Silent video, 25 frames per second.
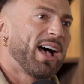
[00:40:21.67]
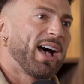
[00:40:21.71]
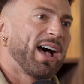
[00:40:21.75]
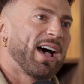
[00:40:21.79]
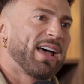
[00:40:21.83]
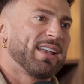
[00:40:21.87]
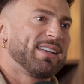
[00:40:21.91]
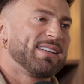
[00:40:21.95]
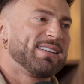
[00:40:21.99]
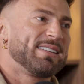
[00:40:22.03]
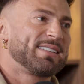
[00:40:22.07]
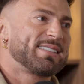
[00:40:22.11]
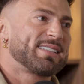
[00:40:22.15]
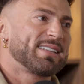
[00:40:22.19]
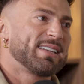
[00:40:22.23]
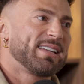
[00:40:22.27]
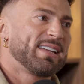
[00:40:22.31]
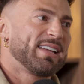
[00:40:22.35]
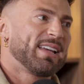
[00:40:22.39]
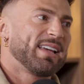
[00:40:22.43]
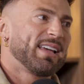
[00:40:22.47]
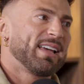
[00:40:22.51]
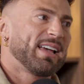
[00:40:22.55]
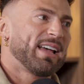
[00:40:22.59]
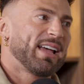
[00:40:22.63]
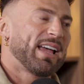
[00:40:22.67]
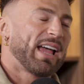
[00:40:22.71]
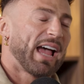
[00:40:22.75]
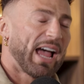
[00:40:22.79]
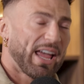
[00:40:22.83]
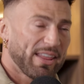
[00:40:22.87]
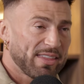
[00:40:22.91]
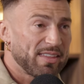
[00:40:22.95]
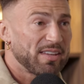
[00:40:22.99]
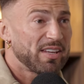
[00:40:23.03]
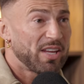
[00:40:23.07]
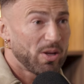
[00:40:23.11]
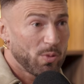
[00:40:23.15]
And
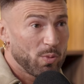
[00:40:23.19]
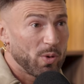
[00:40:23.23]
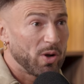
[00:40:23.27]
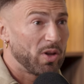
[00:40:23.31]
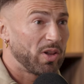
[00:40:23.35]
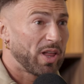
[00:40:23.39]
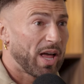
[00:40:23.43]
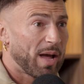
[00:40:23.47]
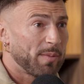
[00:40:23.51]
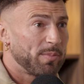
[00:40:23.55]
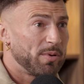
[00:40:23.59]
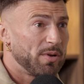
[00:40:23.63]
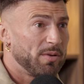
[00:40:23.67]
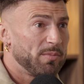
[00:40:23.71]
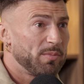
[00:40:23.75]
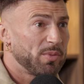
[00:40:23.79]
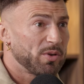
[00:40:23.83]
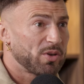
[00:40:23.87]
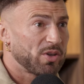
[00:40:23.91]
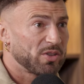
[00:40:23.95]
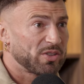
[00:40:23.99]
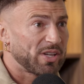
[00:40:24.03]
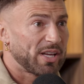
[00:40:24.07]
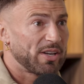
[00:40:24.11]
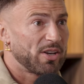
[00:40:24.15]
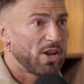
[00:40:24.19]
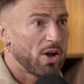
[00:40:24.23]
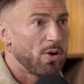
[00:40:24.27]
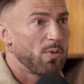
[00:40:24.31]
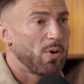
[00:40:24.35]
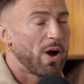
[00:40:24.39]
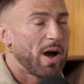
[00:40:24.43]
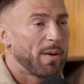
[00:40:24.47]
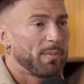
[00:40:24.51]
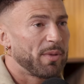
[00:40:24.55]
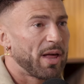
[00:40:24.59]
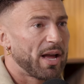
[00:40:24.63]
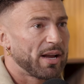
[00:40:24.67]
I think it will happen because I know
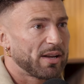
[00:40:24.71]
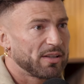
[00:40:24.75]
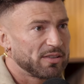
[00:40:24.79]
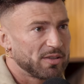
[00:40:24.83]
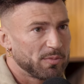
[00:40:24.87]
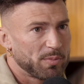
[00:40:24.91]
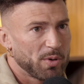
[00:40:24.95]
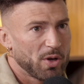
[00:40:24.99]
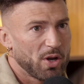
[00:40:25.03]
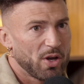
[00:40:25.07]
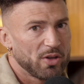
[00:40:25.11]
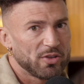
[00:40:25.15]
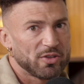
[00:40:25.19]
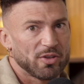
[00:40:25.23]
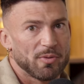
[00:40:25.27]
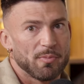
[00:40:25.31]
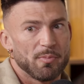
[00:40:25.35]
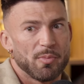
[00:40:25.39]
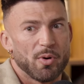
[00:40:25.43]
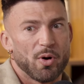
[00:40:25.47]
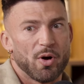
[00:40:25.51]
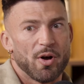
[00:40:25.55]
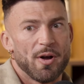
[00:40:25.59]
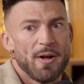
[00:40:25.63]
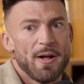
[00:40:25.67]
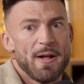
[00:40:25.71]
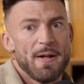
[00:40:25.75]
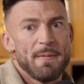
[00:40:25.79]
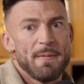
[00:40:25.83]
what I'm like as a person, but